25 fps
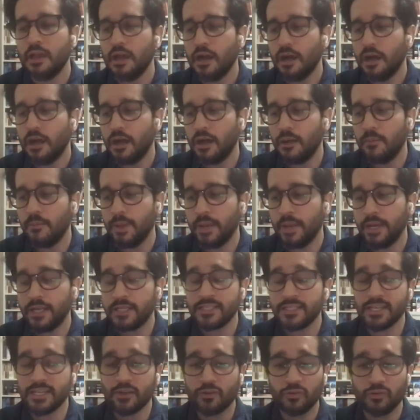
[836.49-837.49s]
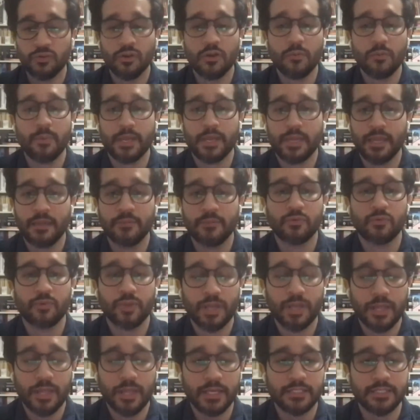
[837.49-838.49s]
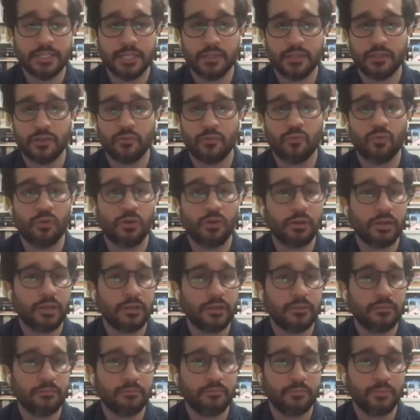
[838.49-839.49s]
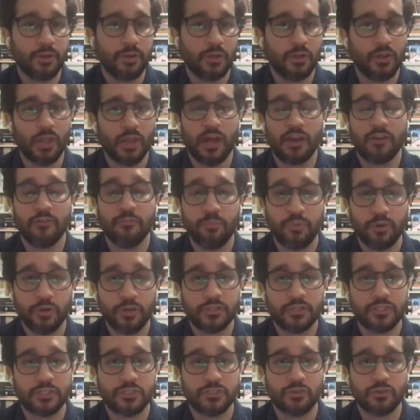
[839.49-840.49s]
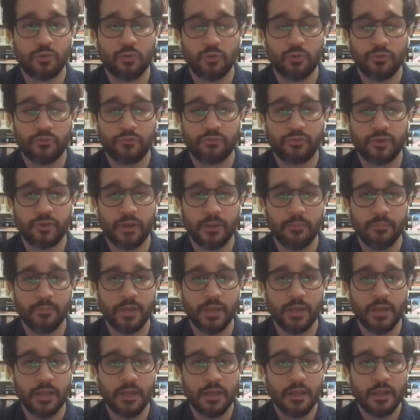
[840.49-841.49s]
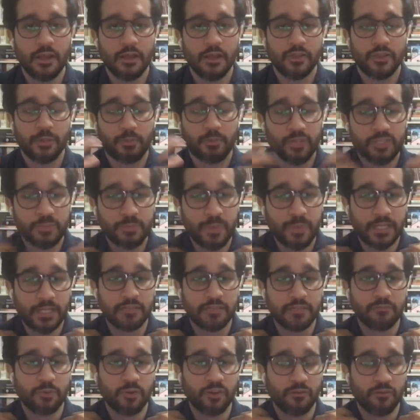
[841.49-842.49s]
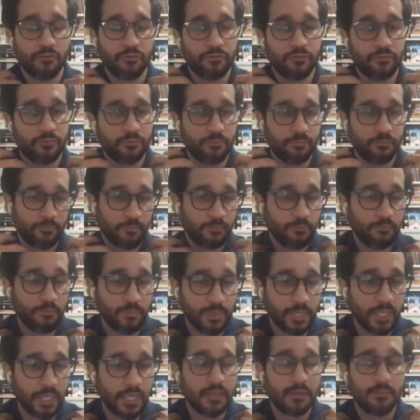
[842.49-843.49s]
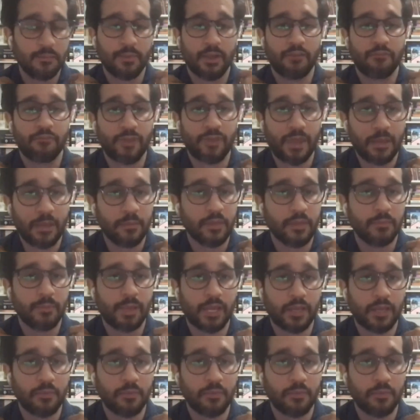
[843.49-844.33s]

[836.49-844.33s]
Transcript: And as I grew up, I came to realize that there weren't a lot of books told from the perspective of me, my family, my